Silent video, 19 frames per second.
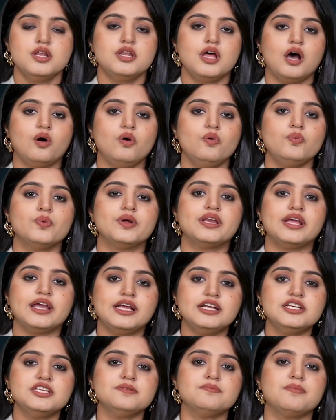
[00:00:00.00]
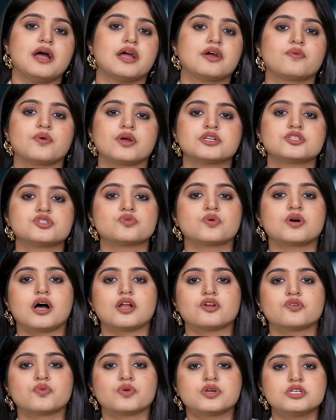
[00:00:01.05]
Now, when Indian migrate to
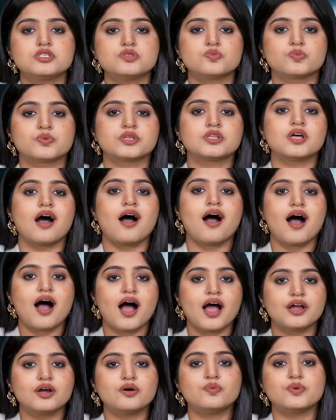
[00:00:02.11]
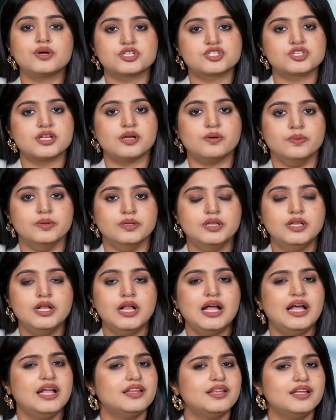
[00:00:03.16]
countries with higher wage levels,
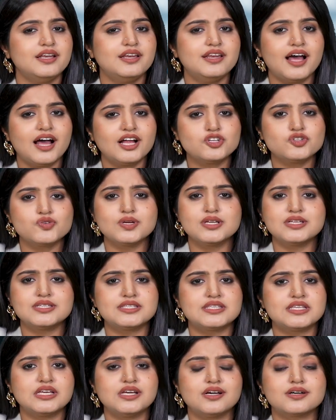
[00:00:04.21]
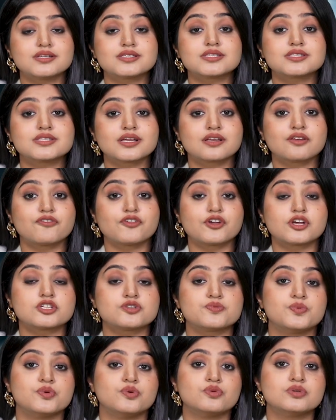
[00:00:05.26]
they naturally see a
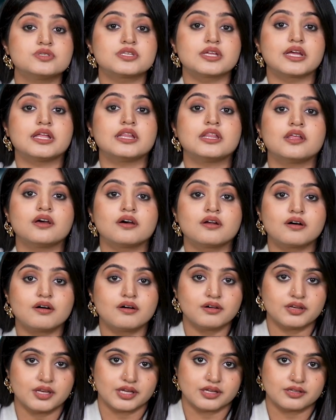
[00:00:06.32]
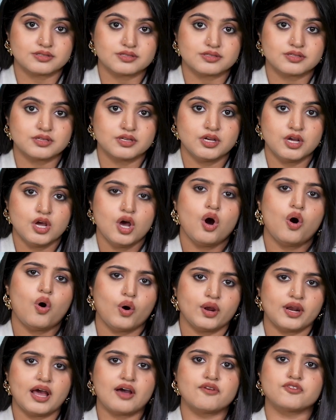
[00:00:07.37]
significant boost in their earnings.
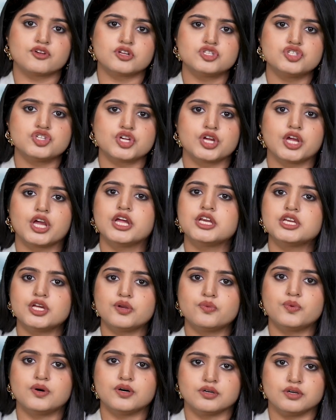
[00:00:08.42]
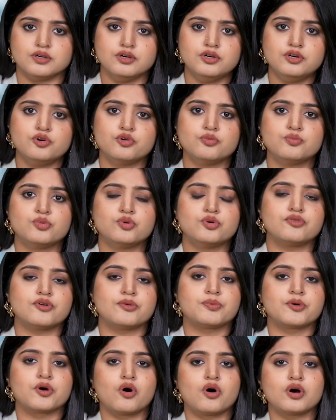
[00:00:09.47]
On average, Indian workers who move
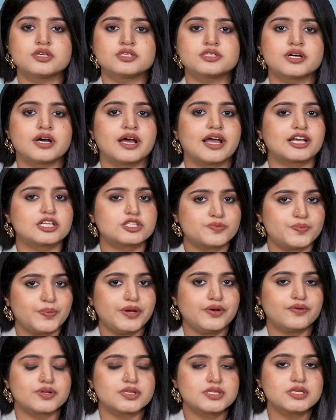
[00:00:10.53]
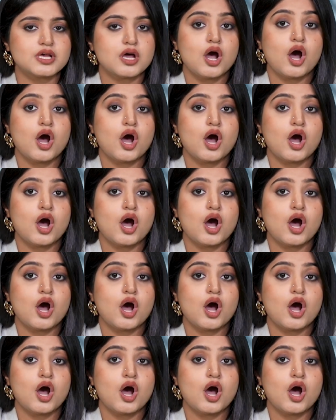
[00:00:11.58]
abroad experience